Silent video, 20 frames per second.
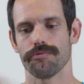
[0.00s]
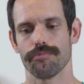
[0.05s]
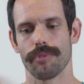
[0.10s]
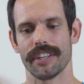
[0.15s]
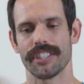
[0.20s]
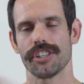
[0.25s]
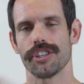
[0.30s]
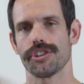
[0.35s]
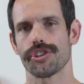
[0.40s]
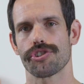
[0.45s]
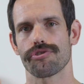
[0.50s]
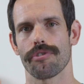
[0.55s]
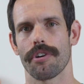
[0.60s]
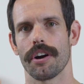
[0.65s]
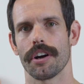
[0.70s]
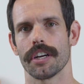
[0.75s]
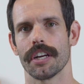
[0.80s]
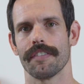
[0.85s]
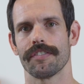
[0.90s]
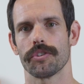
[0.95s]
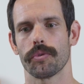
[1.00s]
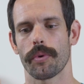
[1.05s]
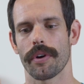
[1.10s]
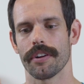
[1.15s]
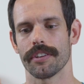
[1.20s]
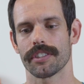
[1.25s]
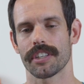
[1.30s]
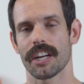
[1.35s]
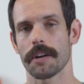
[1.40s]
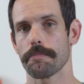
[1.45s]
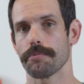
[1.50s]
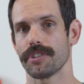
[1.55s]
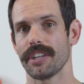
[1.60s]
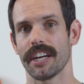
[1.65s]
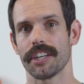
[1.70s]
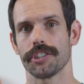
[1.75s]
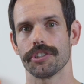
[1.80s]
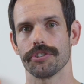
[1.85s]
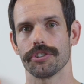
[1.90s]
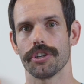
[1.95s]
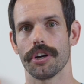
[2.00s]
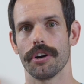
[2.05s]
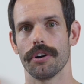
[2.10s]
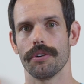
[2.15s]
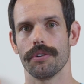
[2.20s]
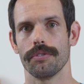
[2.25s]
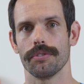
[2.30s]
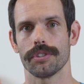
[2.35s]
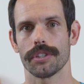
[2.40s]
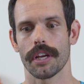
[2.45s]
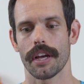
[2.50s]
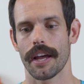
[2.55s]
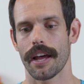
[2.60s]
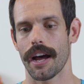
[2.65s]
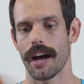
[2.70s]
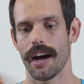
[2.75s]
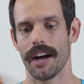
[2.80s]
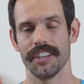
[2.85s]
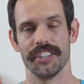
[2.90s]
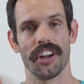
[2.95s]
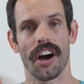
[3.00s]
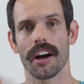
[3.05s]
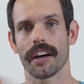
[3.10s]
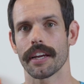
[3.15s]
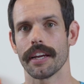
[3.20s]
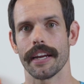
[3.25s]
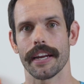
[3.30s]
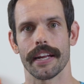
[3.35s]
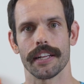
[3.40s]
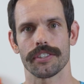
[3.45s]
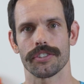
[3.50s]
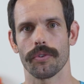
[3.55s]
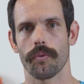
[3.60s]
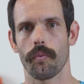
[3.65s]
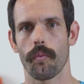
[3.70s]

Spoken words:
rigid and strong enough to where it's gonna protect your toes, knocking against a